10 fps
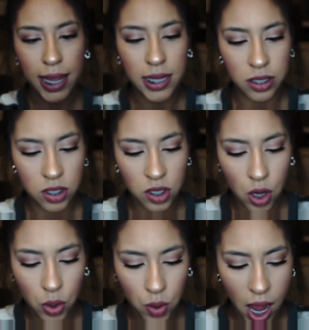And
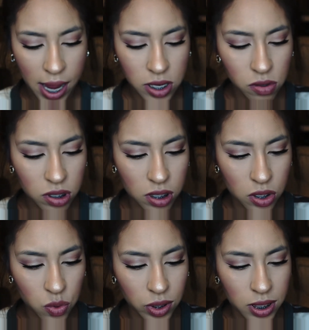so I use
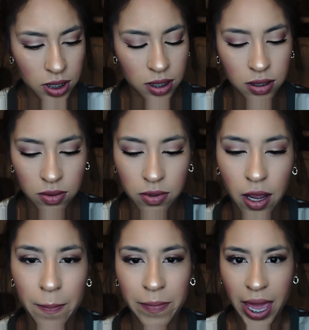this one
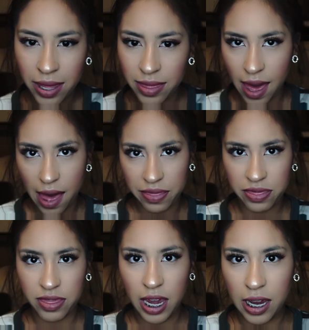to make
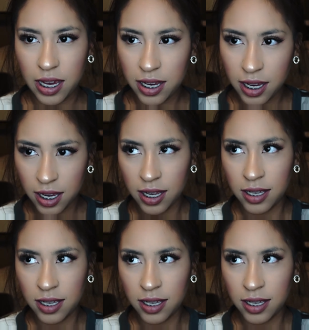that thick,